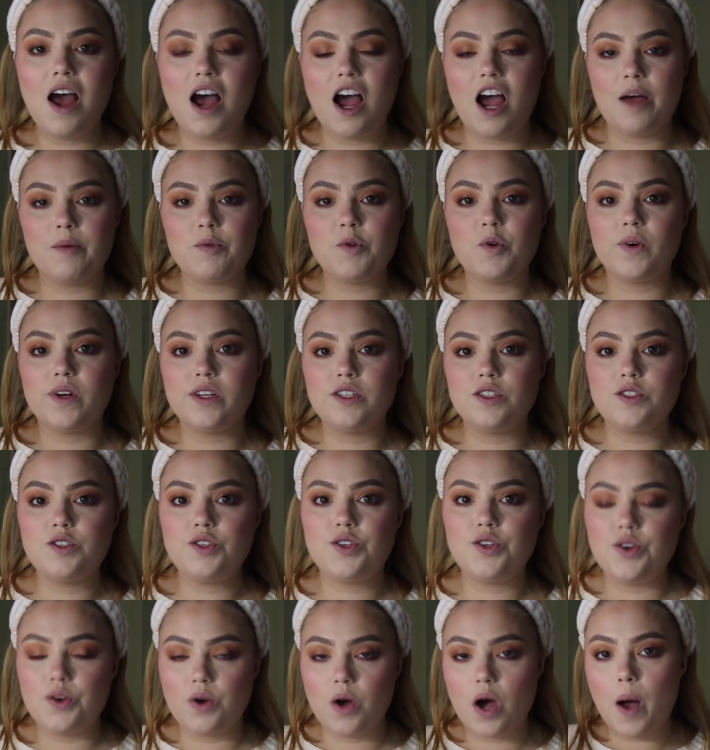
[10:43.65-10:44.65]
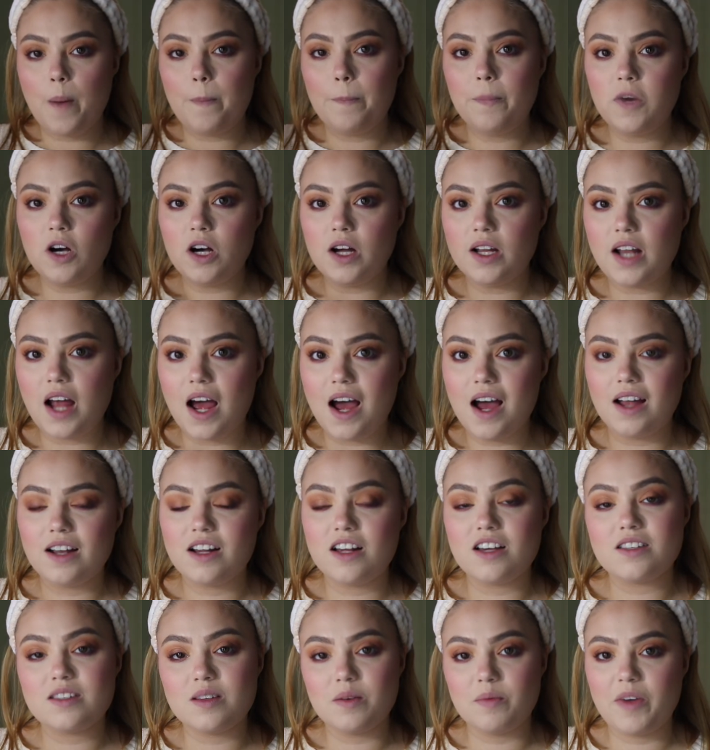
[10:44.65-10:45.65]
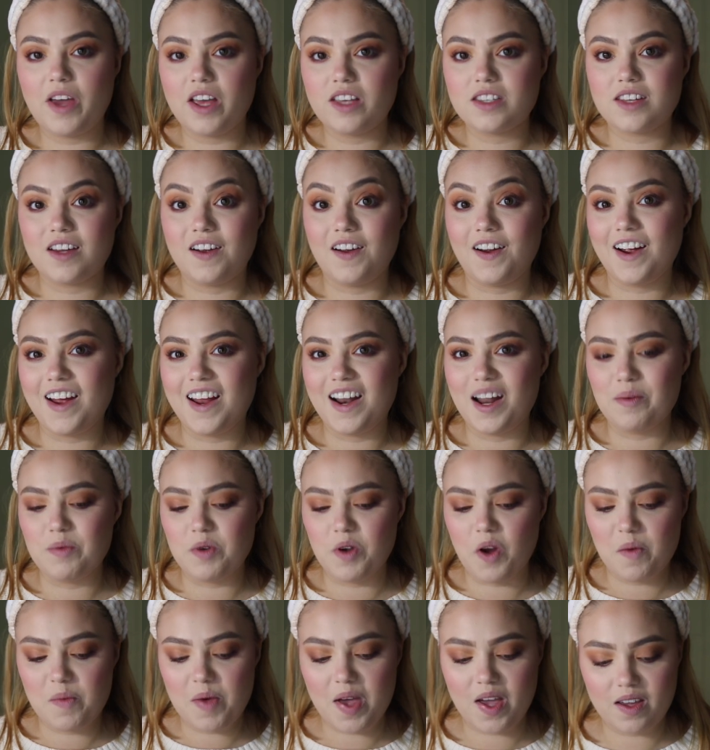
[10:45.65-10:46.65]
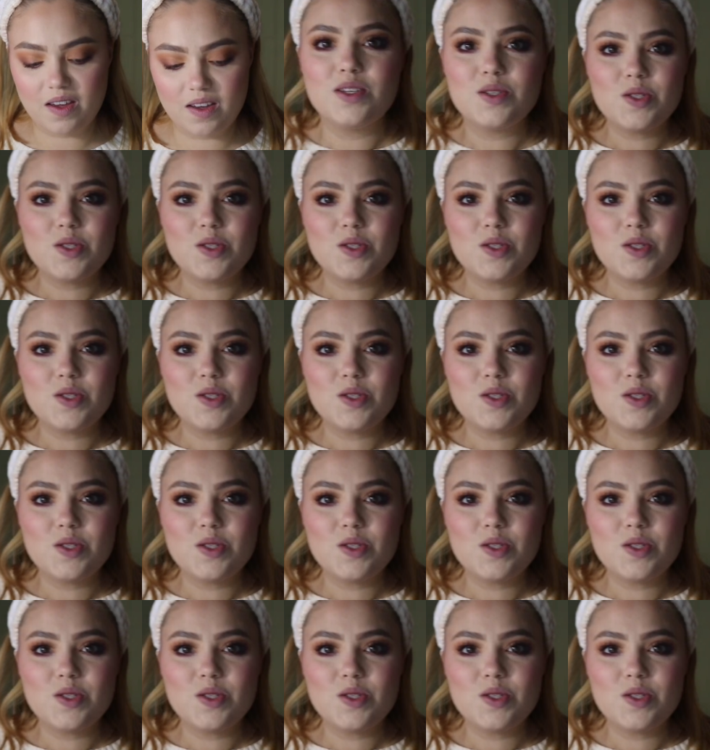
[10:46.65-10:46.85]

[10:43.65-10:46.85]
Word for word: I'm going to put on some mascara and I'll be right back.